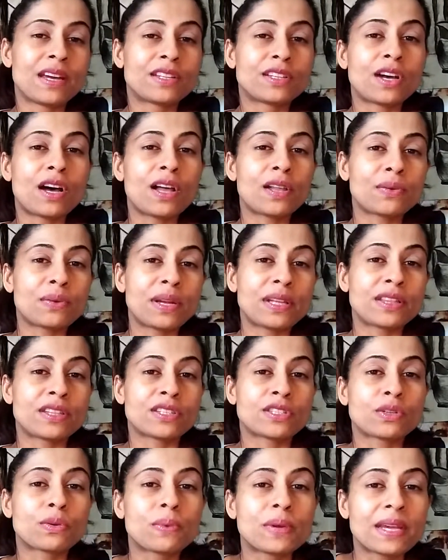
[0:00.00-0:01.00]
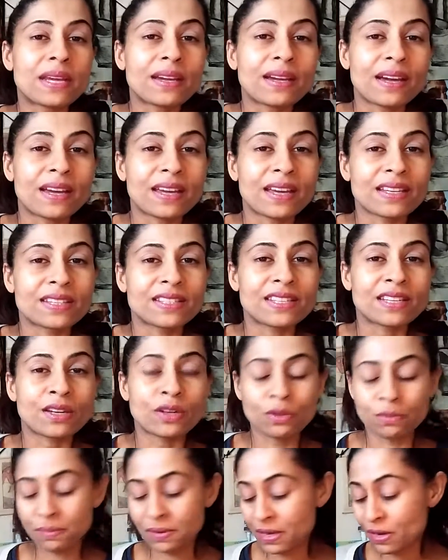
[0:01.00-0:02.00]
tolerate the squeak, I guess
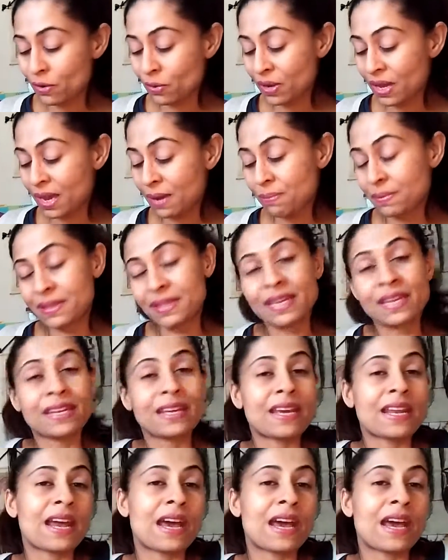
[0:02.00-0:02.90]
it'll be okay. But then again,